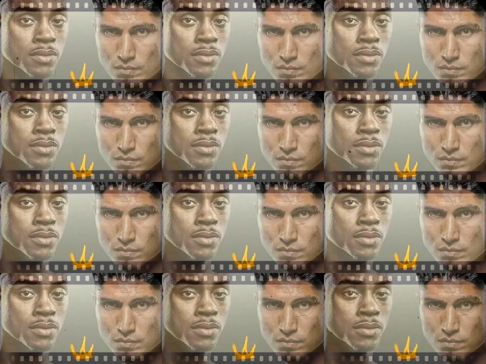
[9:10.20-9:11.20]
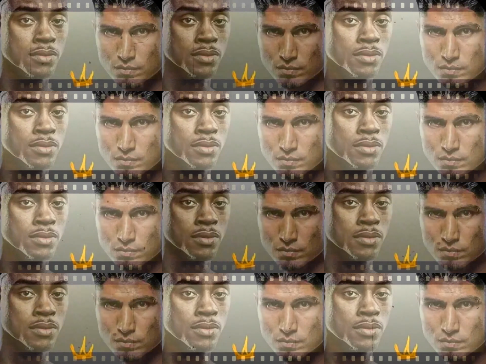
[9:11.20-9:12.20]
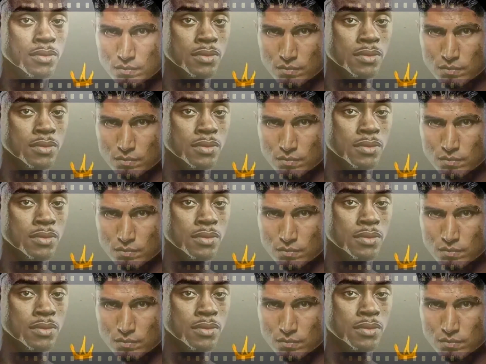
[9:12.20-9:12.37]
No one is speaking in this clip.